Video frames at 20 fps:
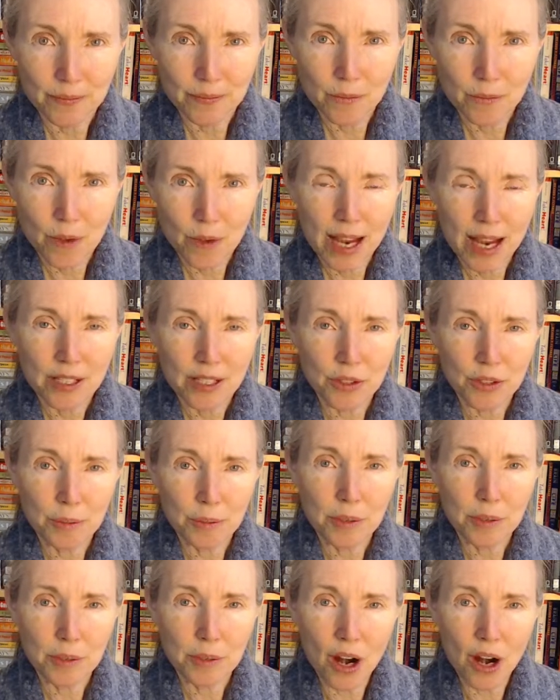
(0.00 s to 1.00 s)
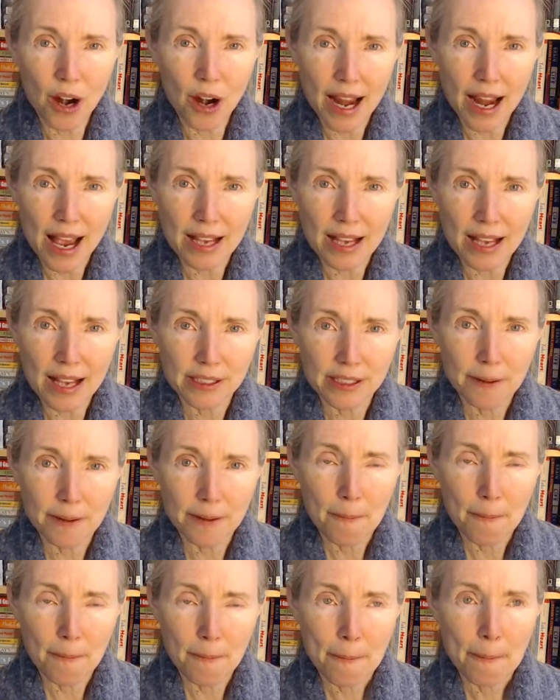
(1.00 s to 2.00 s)
Right? So PRS.
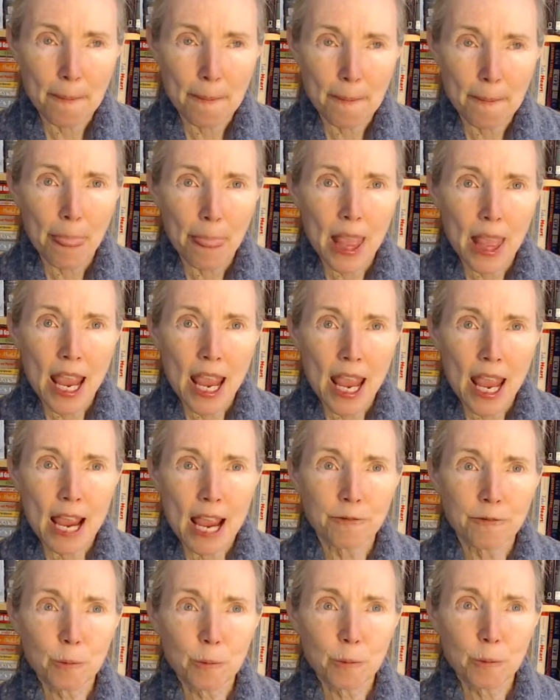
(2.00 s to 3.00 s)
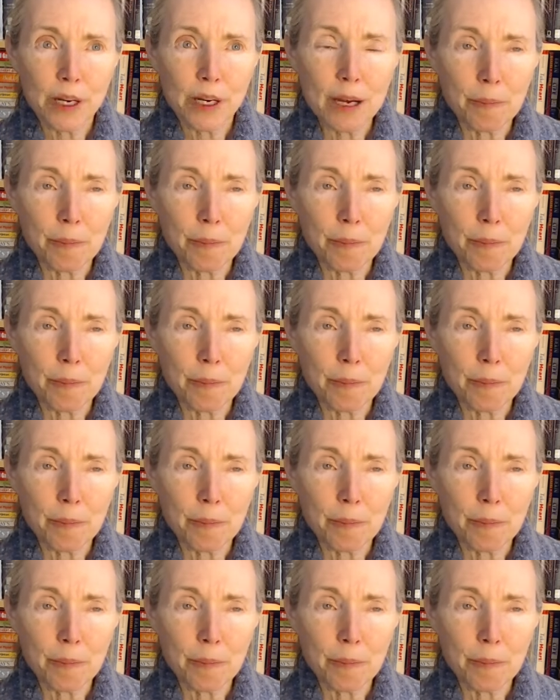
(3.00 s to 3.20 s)
If you bring